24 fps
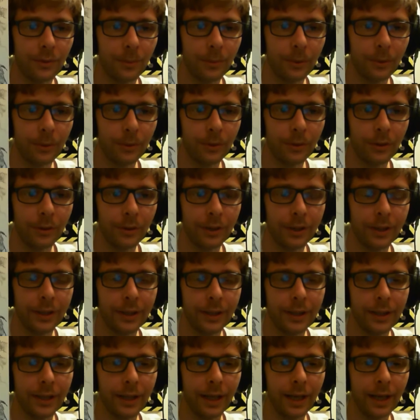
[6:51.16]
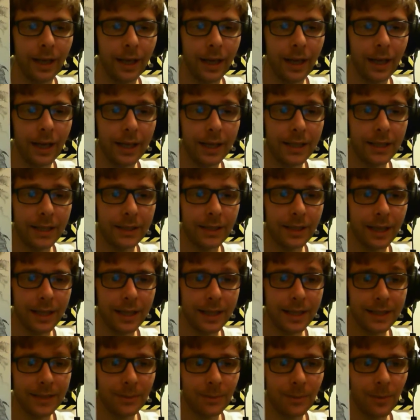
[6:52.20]
Boo Cook, uh, and, it, and
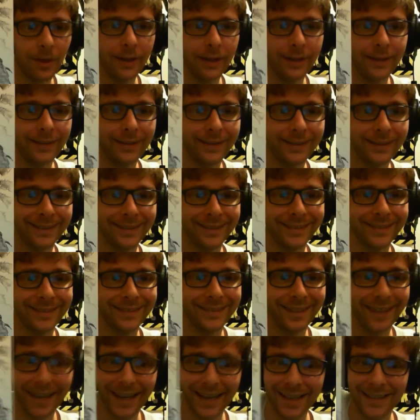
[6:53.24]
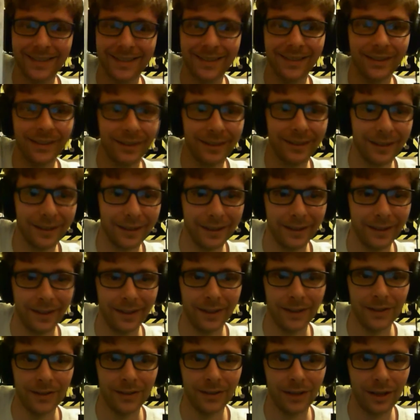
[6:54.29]
it's mine. Excellent.
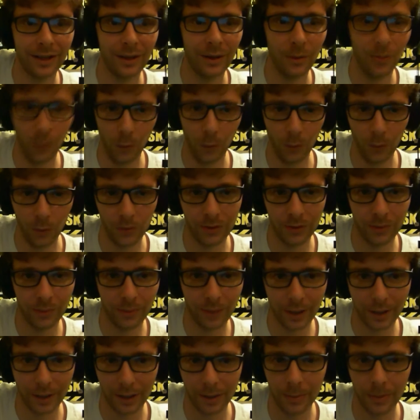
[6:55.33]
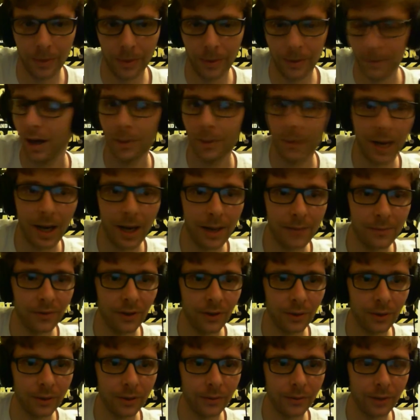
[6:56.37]
So awesome, thank you, Boo. I am
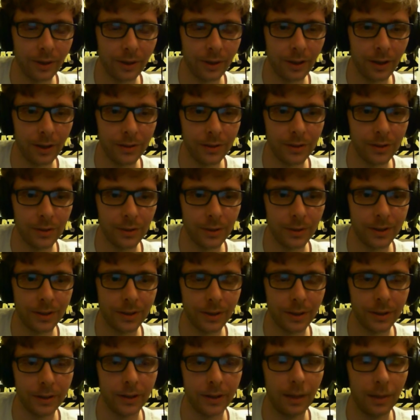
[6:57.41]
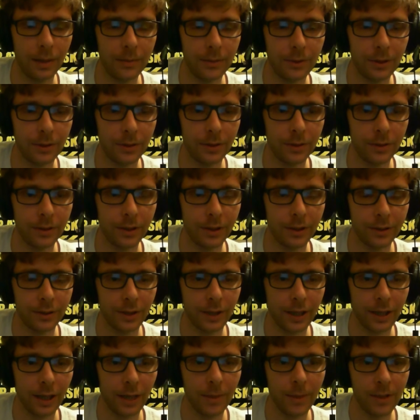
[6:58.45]
following all the guys on Twitter, so do
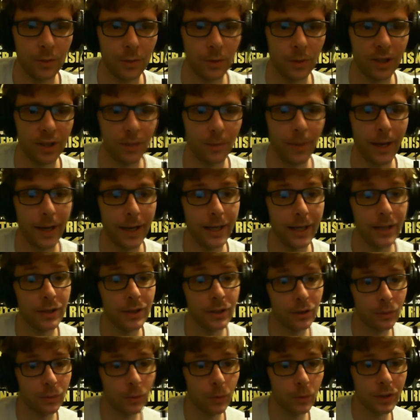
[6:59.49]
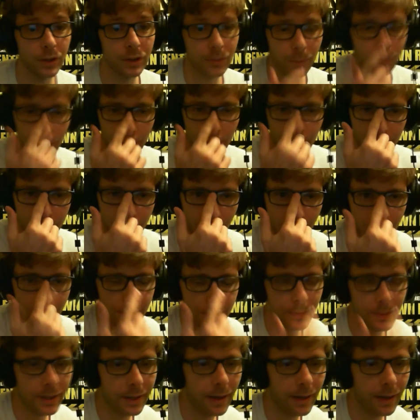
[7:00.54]
check out my Twitter page. Which which reminds me,